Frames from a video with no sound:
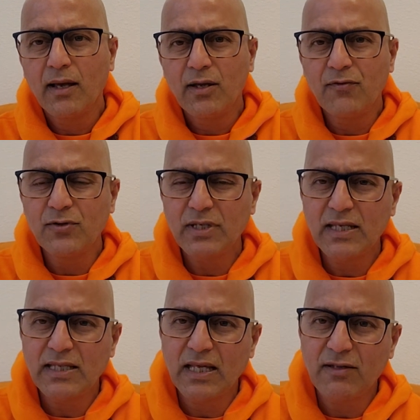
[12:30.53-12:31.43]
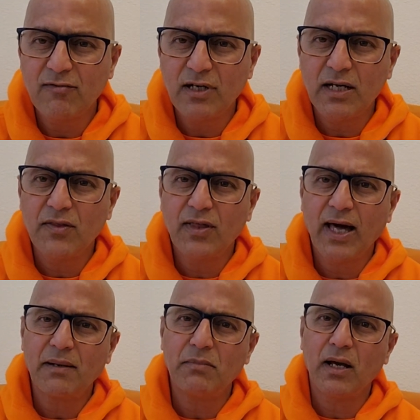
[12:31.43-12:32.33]
If you see, the word
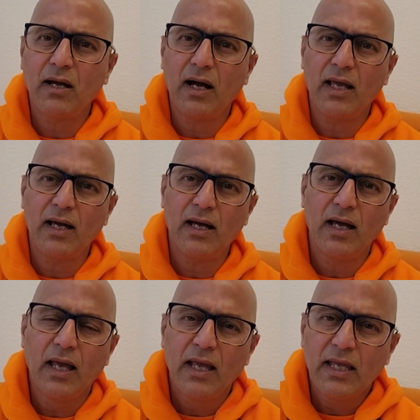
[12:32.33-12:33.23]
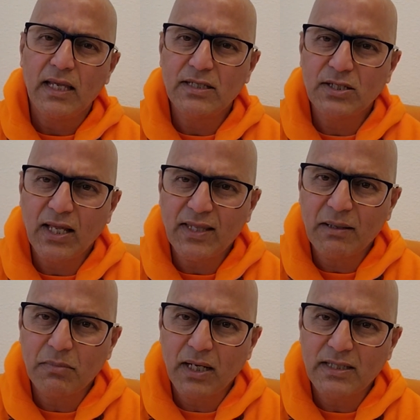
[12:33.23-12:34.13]
Dharmakaya is nothing
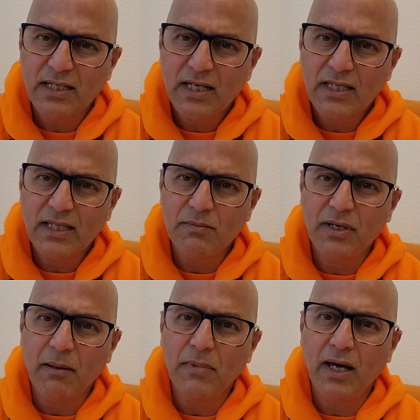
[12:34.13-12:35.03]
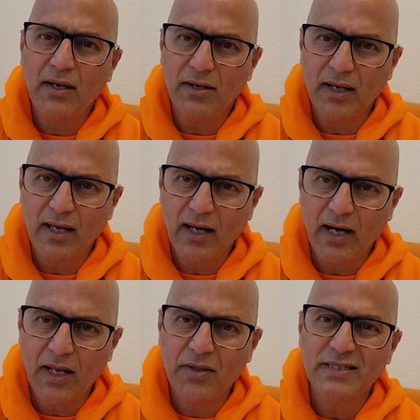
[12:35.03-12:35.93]
but the Brahman
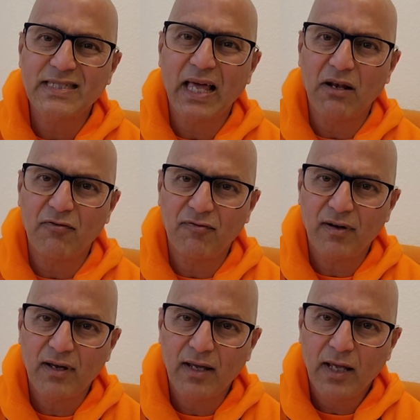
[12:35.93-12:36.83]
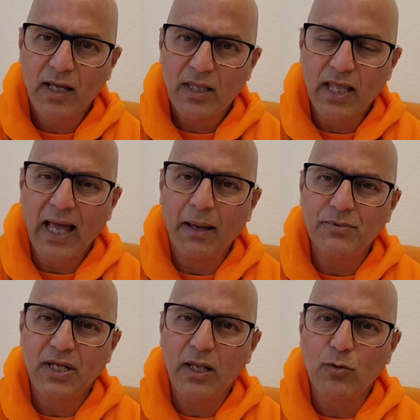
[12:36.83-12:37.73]
or the self, the
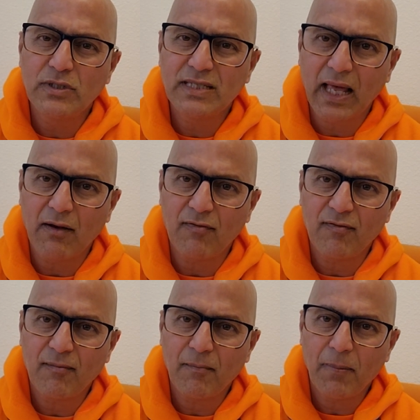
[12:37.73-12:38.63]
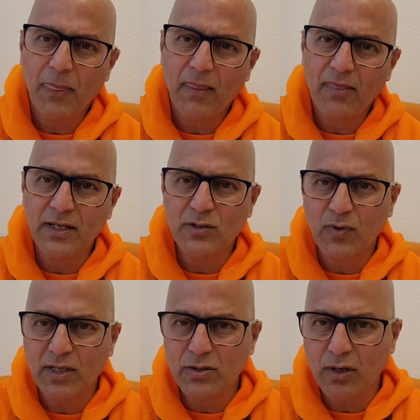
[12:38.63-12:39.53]
absolute self. That is what
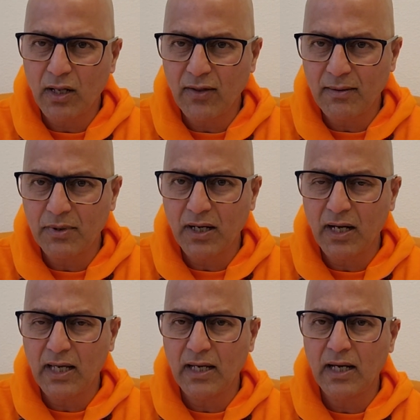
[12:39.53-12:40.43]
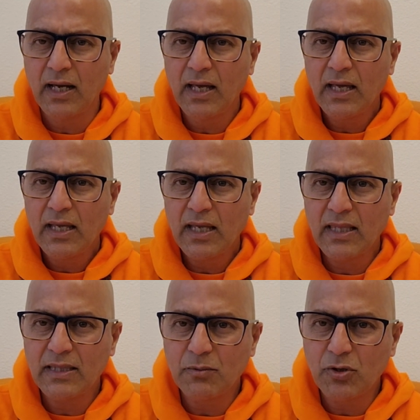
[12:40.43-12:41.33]
is called Dharmakaya in
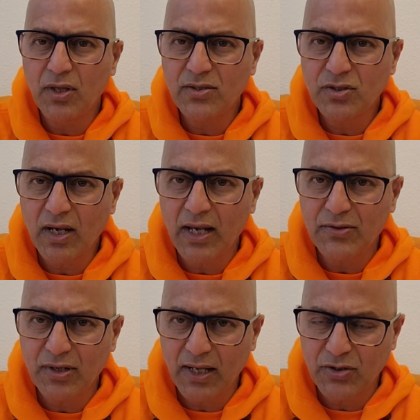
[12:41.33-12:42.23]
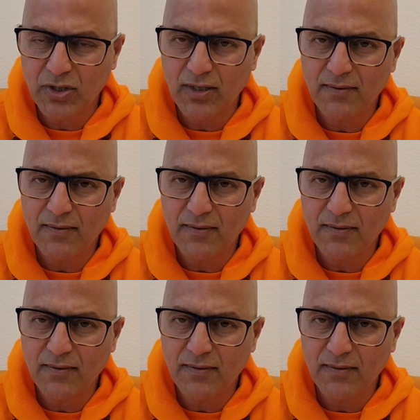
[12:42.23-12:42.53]
the Buddhist literature.